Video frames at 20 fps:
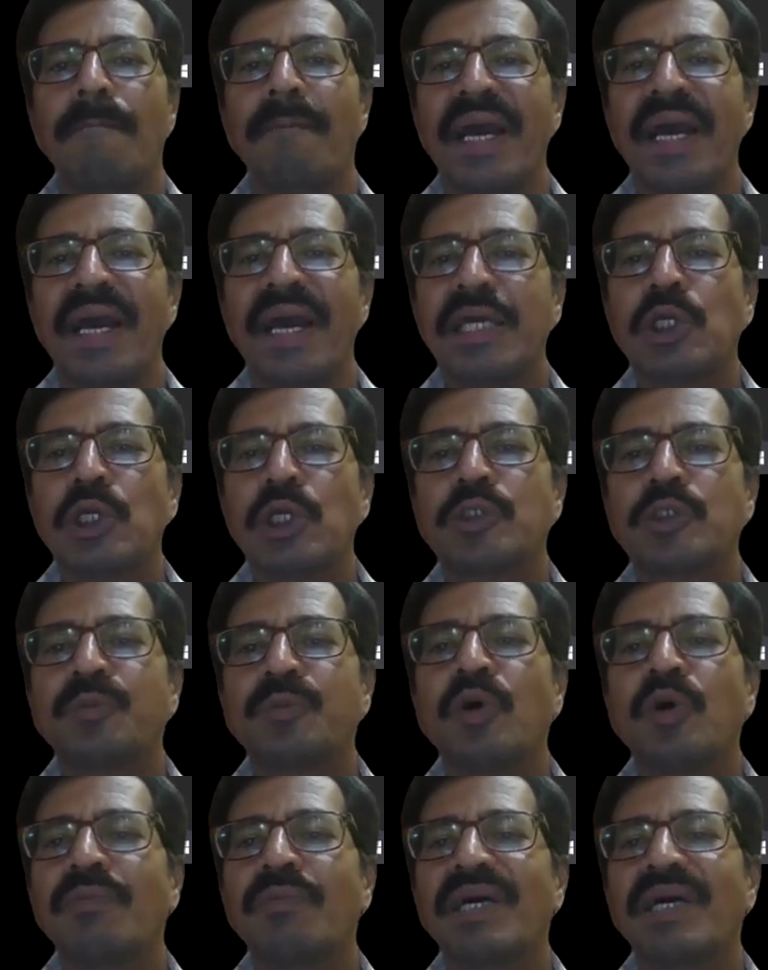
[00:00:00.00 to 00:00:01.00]

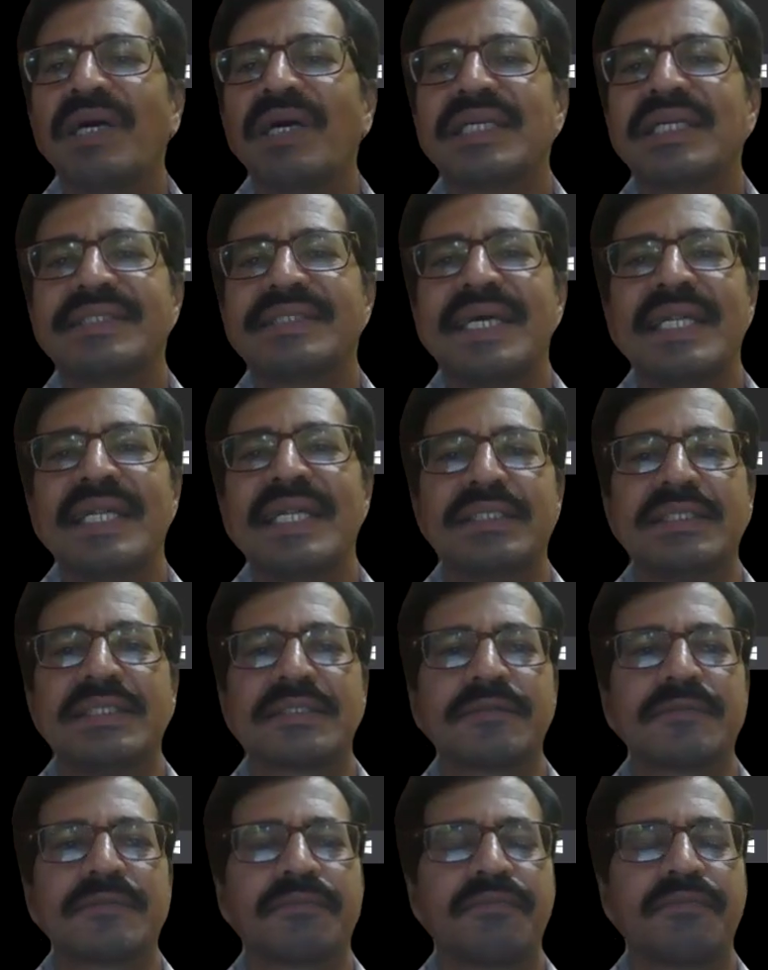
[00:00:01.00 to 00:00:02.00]
microspore mother cells,
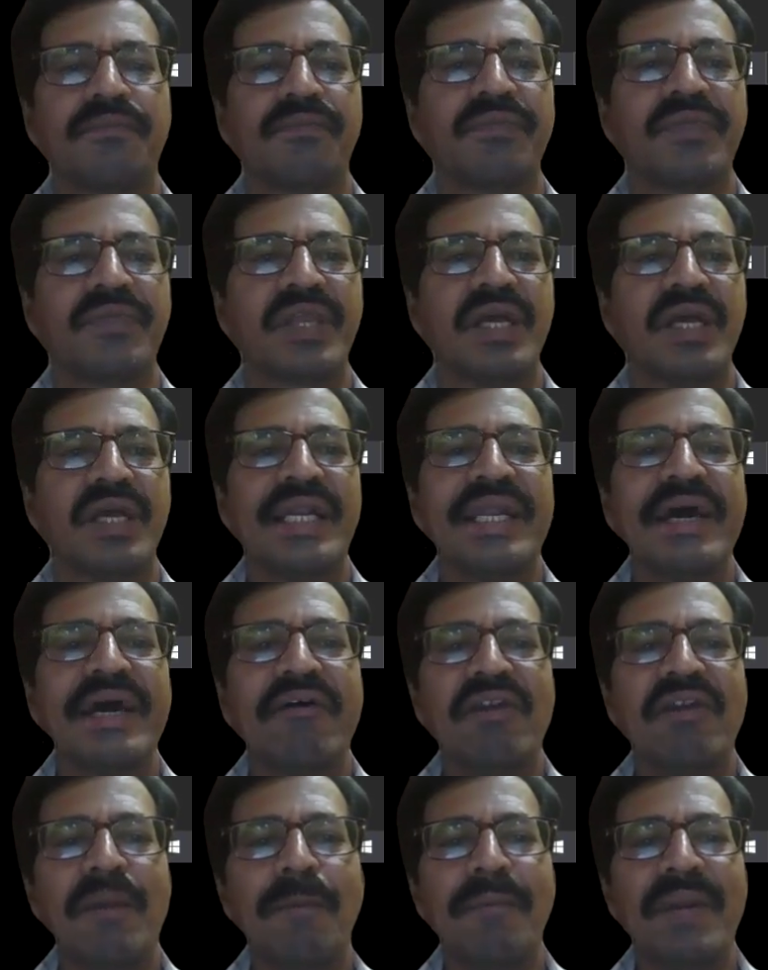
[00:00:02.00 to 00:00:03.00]

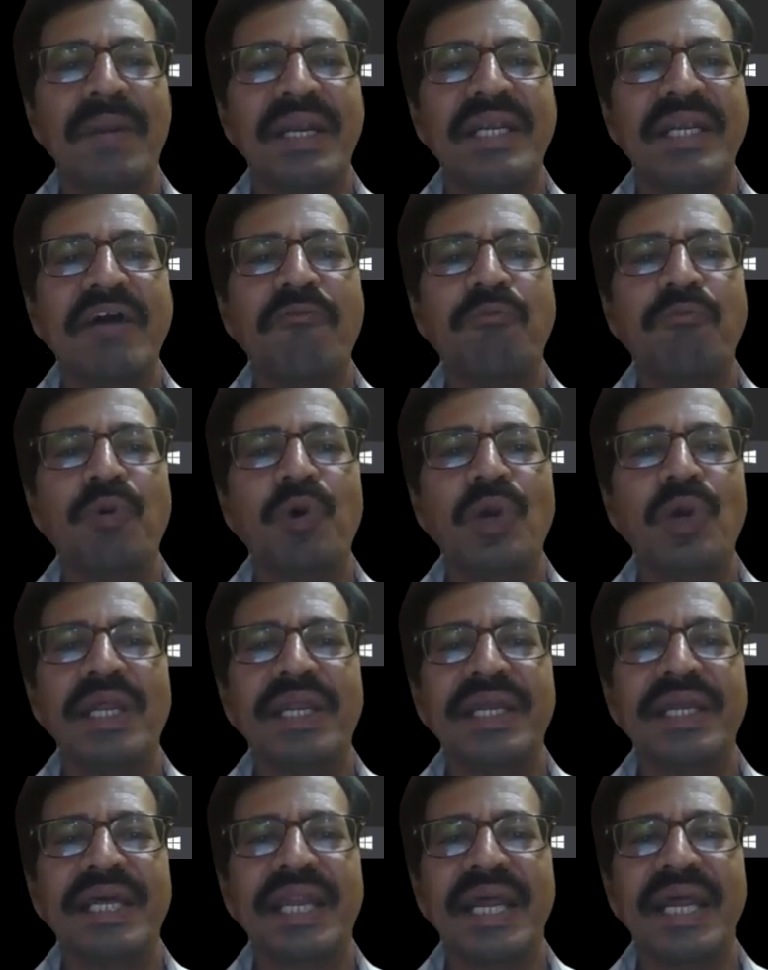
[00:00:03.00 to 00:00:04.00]
development of
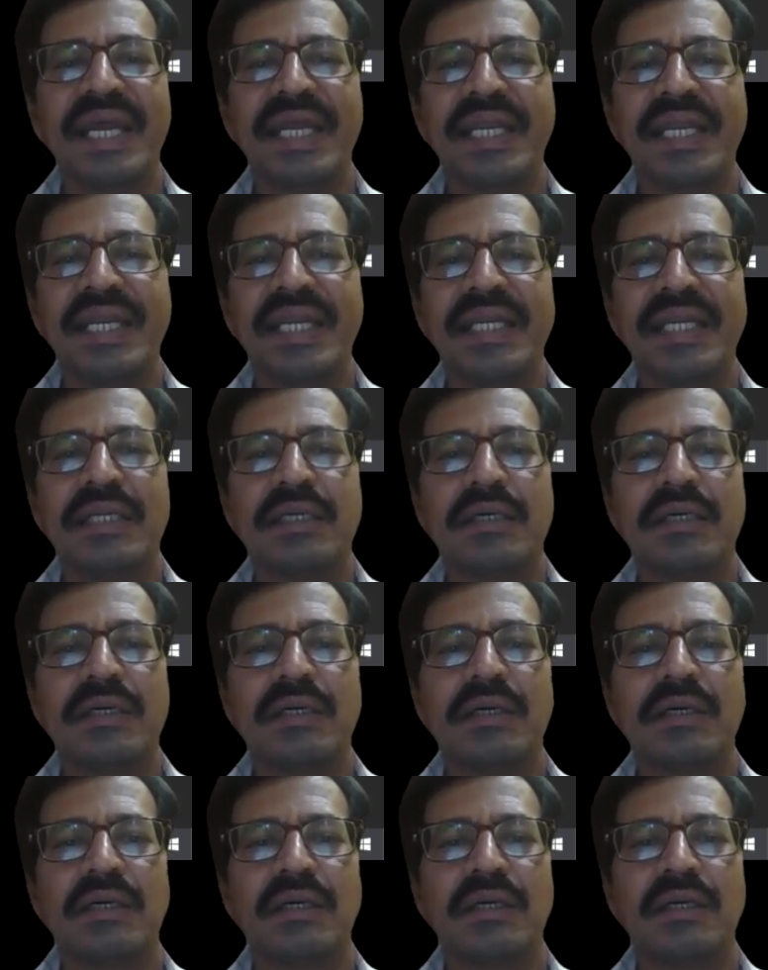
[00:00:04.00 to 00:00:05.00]
pollen grain
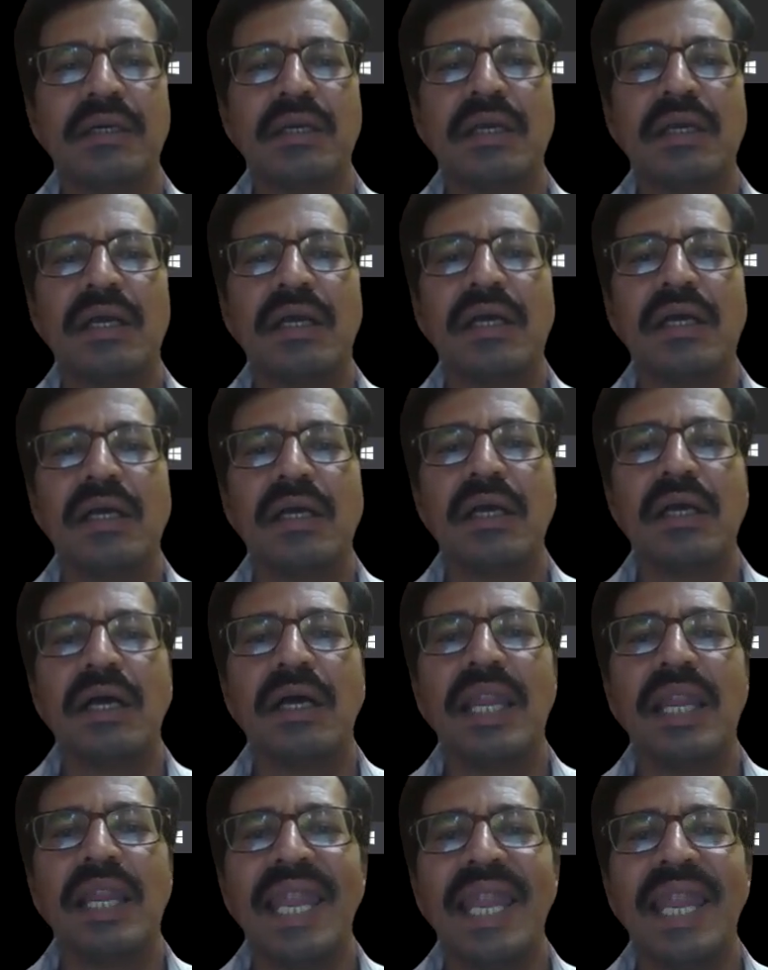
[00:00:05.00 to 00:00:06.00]

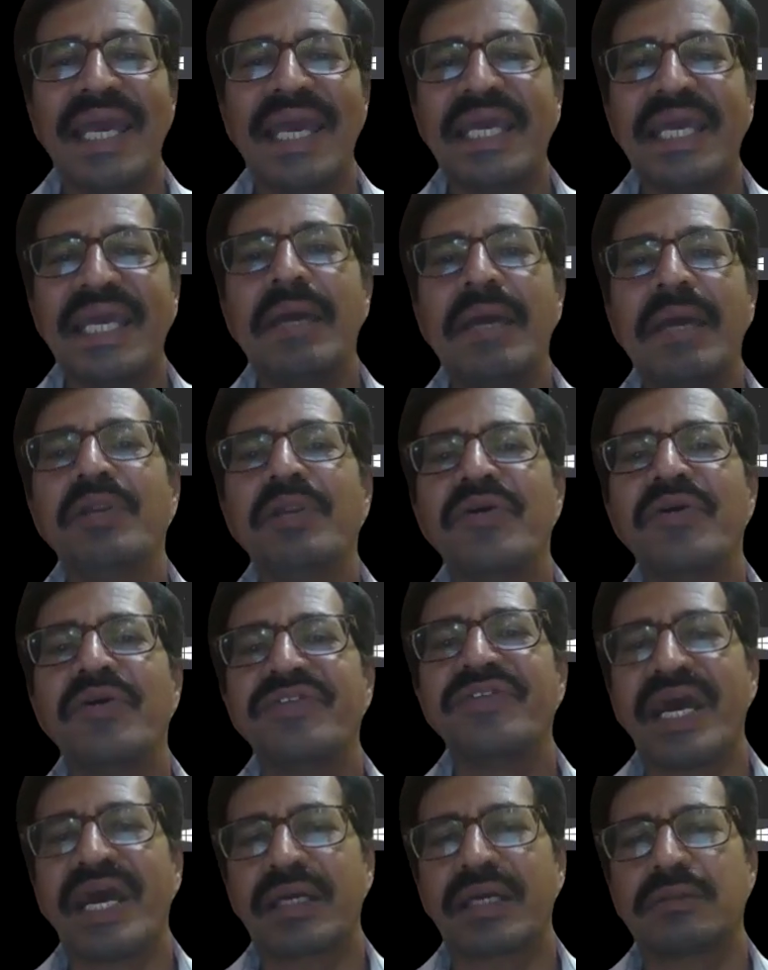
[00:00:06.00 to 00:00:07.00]
like embryo
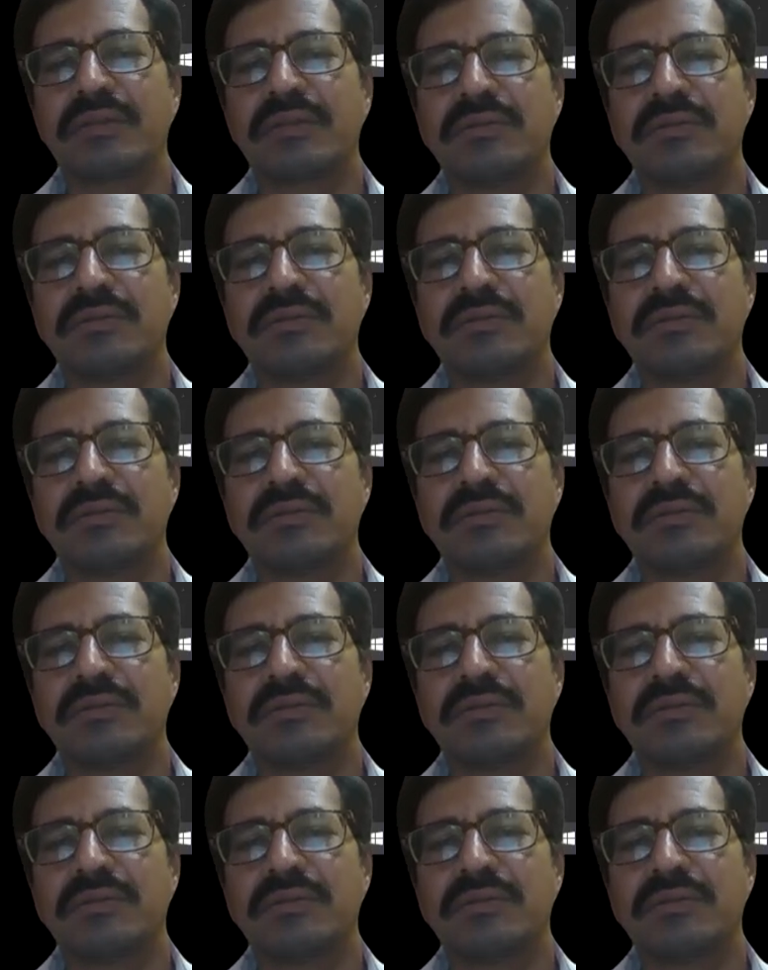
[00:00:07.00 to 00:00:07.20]
sac